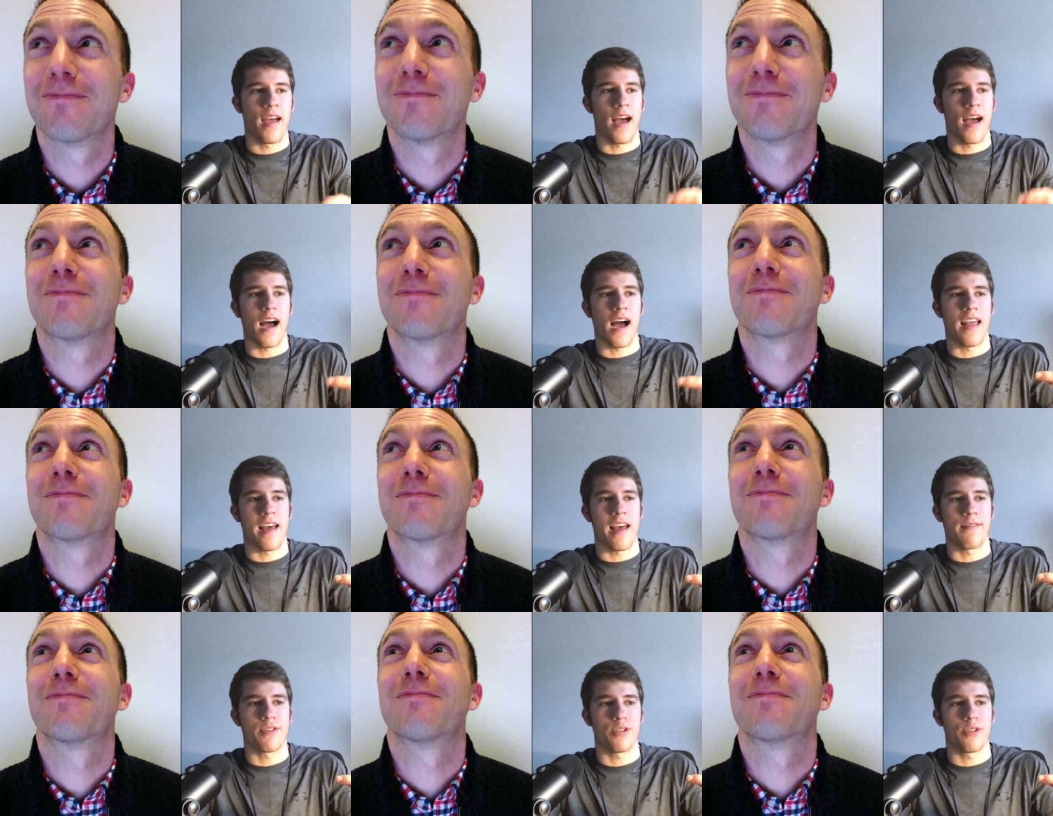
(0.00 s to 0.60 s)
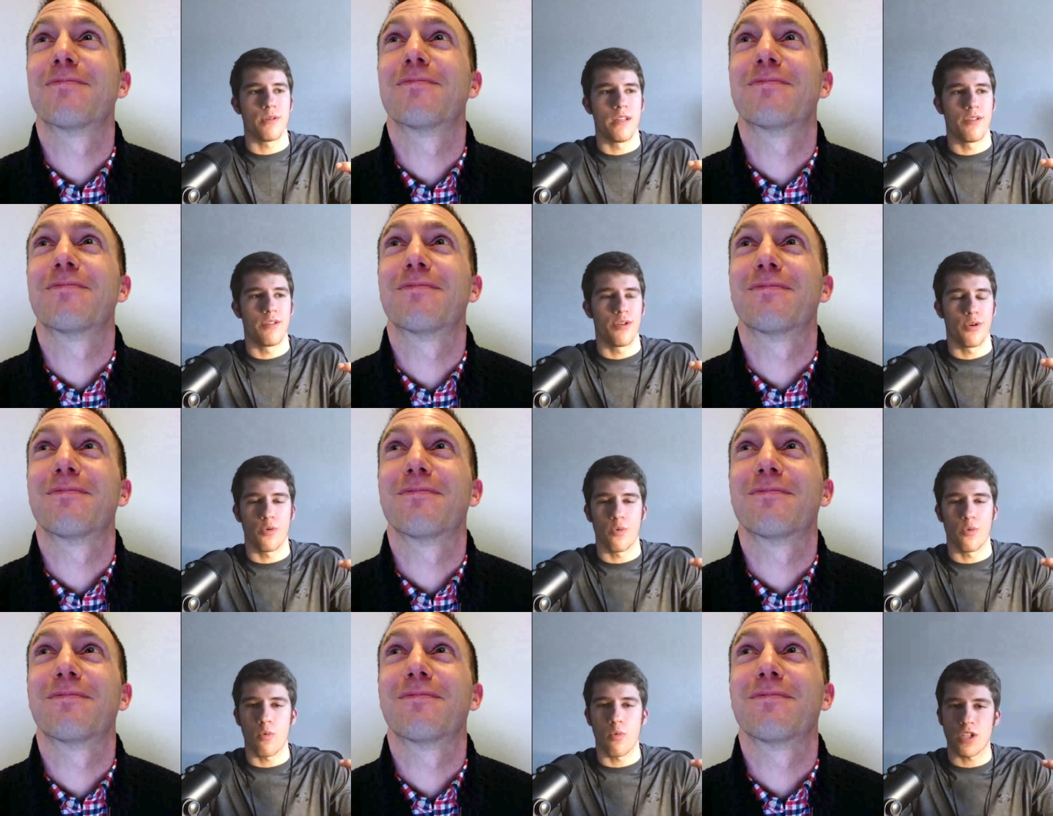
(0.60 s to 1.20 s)
Speaker 1: I have to
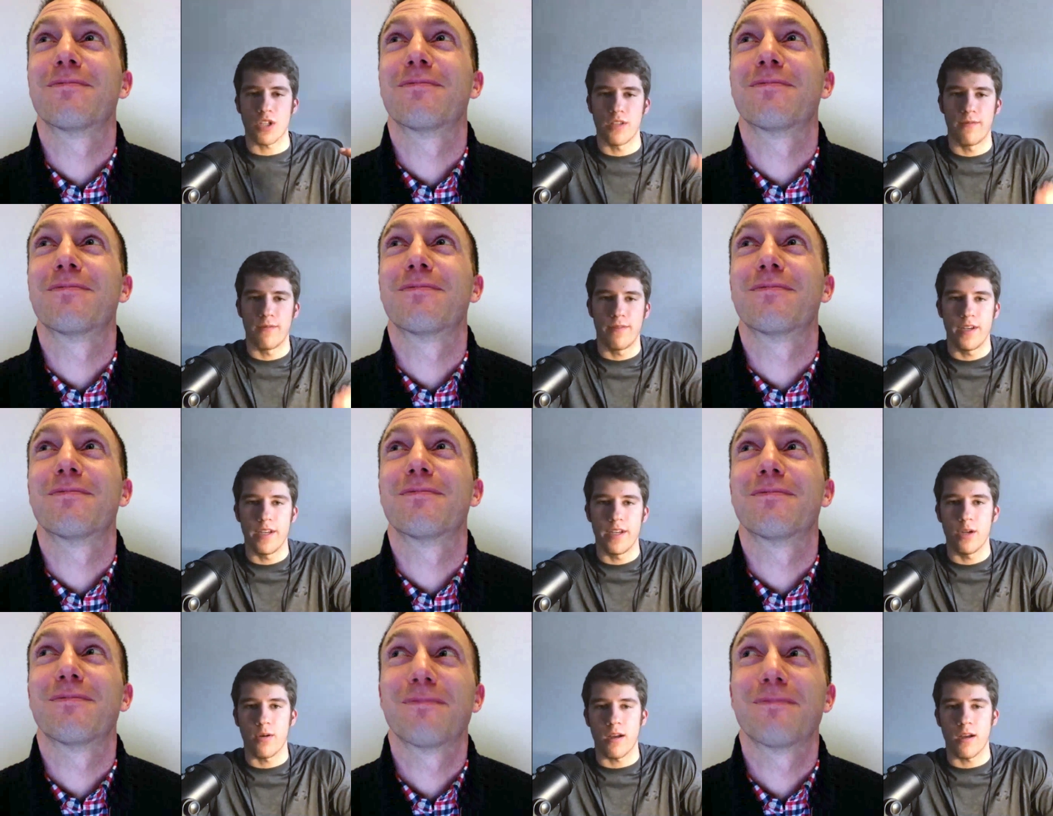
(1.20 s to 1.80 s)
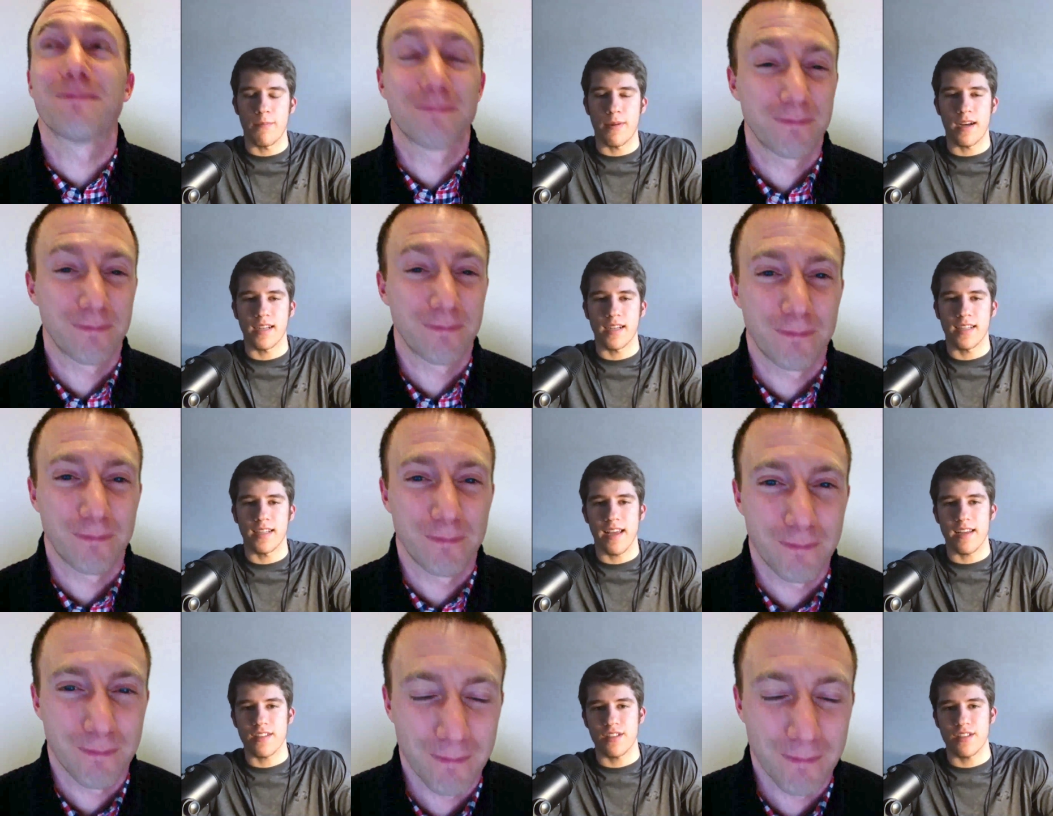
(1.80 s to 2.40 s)
either watch a video on
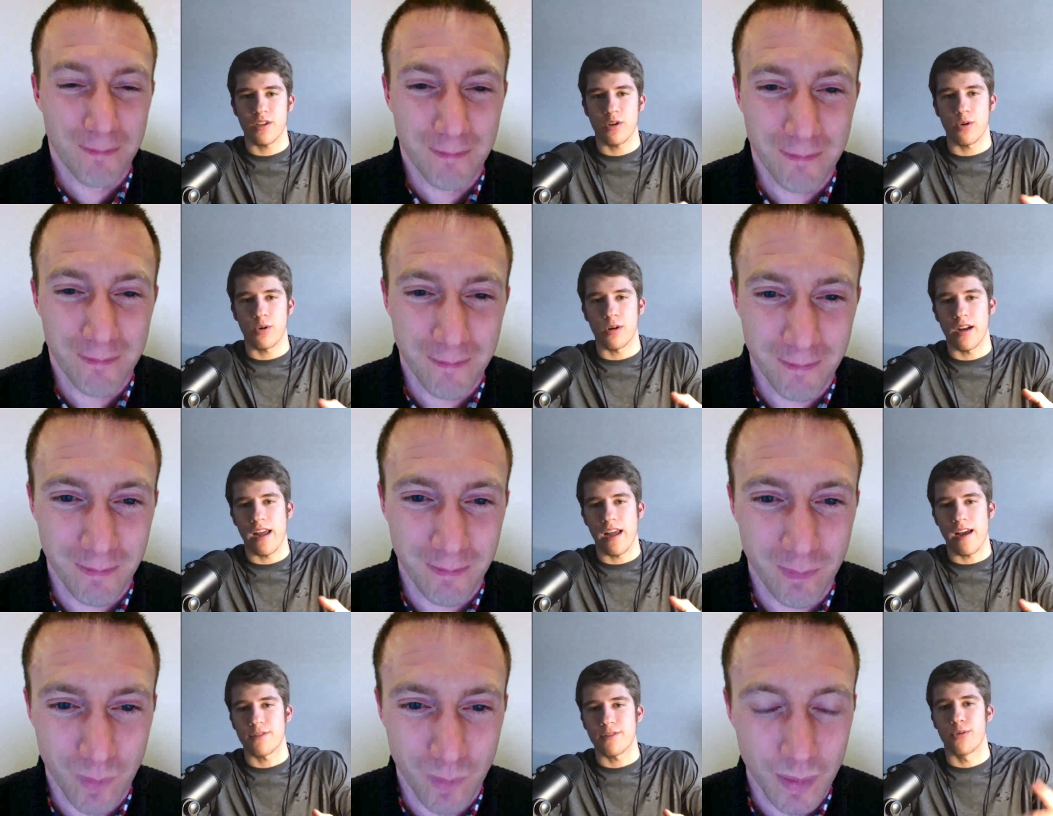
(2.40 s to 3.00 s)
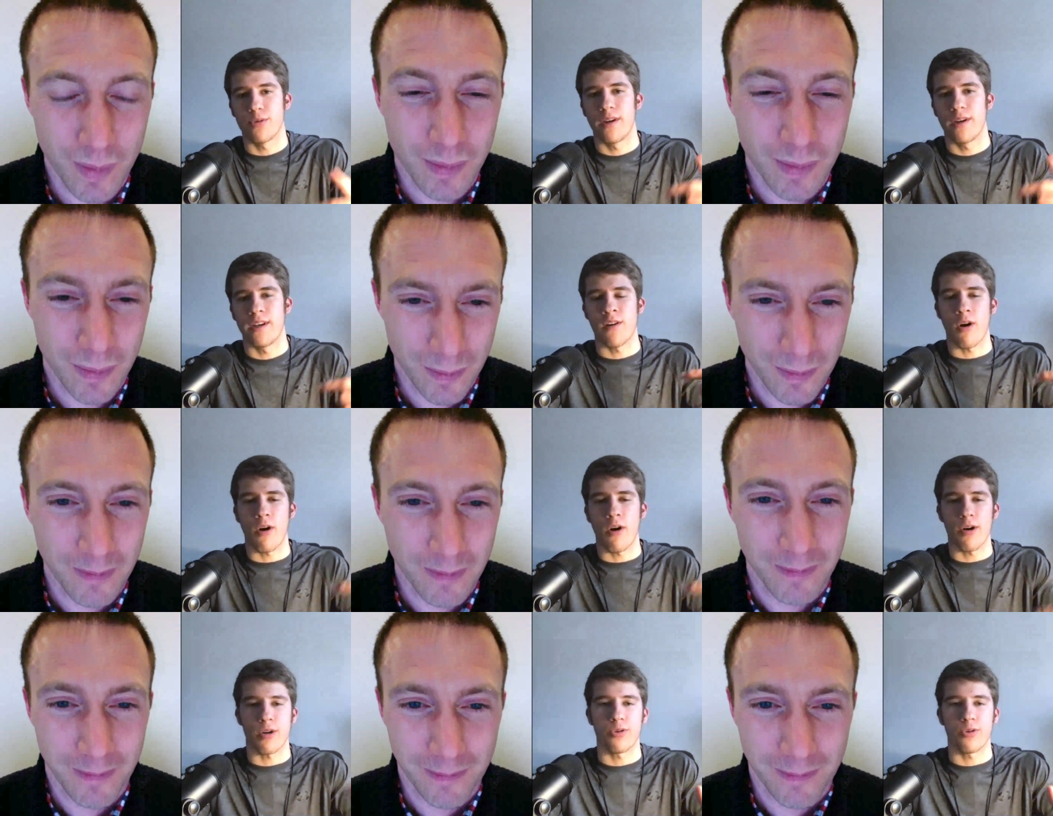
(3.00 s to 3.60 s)
podcasting or I have to read an
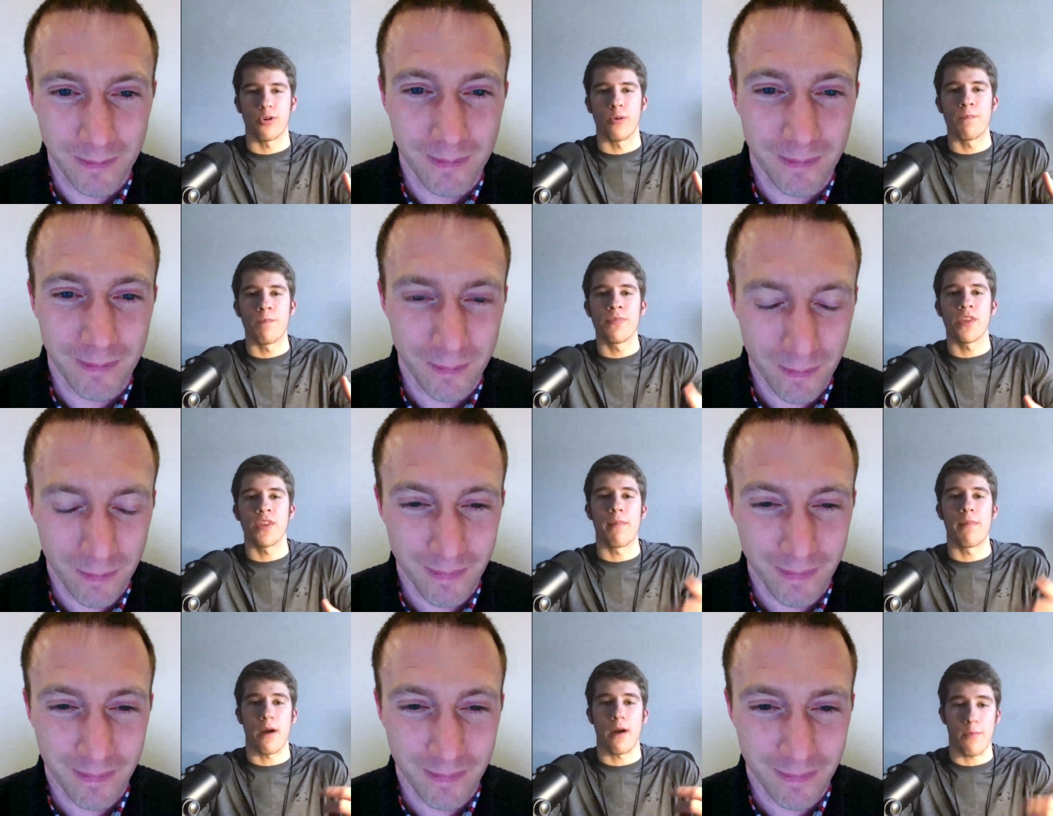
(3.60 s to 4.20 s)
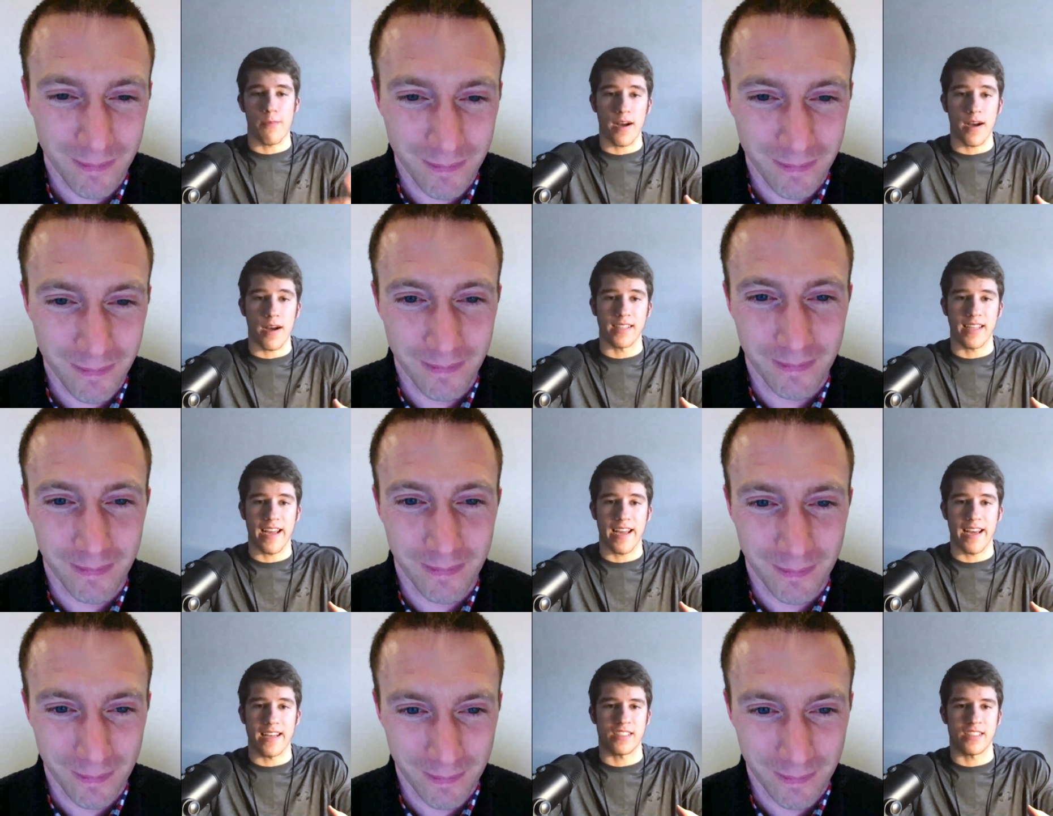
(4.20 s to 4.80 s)
article about
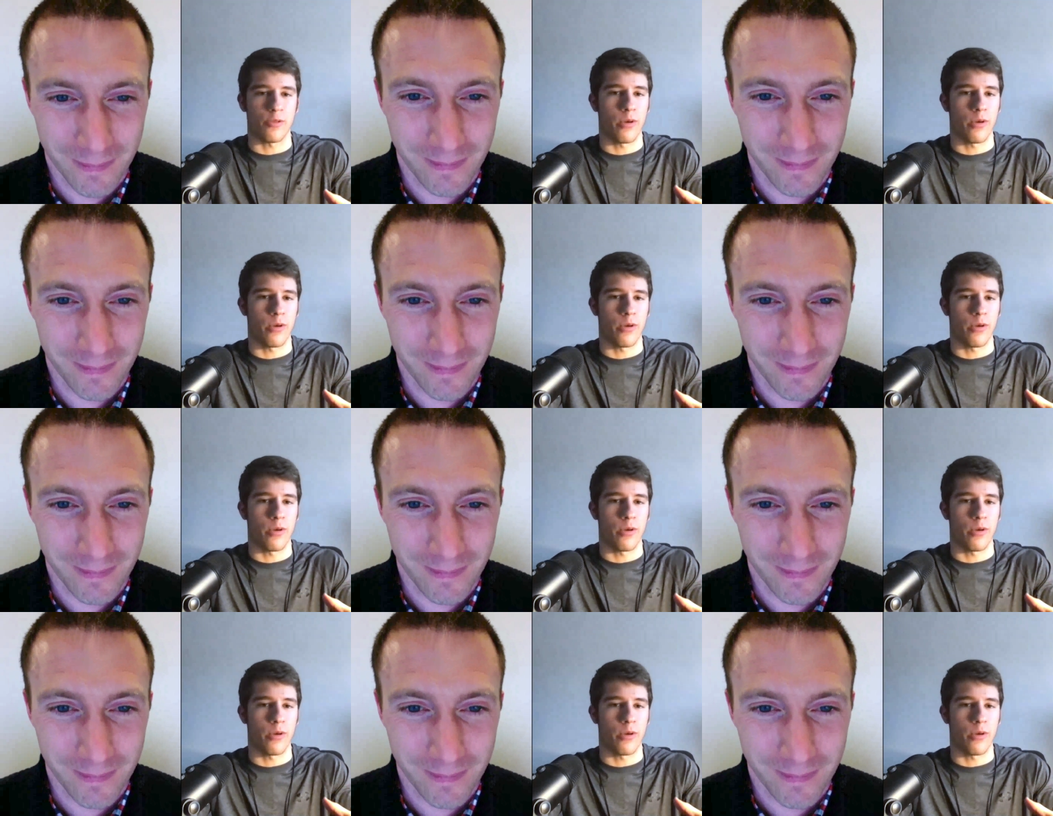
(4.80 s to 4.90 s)
podcasting,